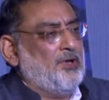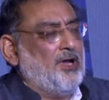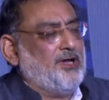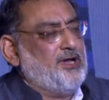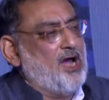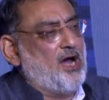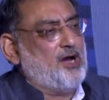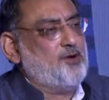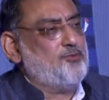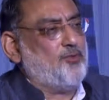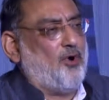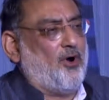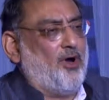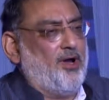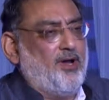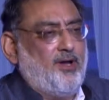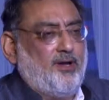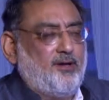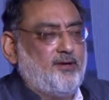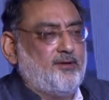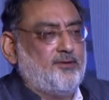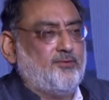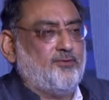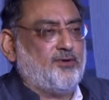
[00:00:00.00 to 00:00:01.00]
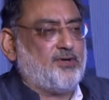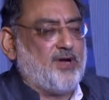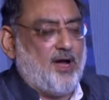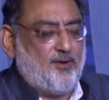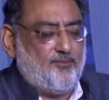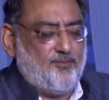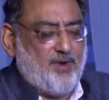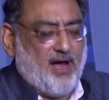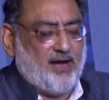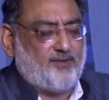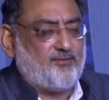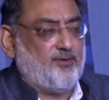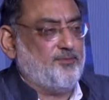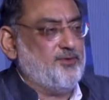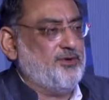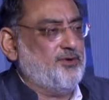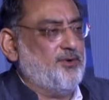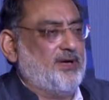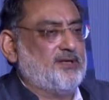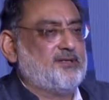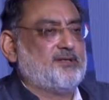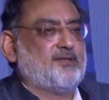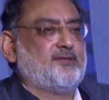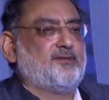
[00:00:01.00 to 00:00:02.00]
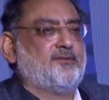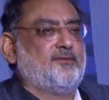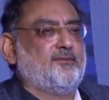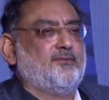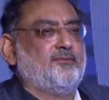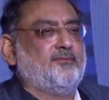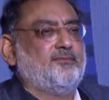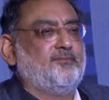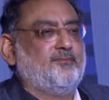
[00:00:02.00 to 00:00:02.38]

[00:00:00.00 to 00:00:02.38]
A young boy would come back from US,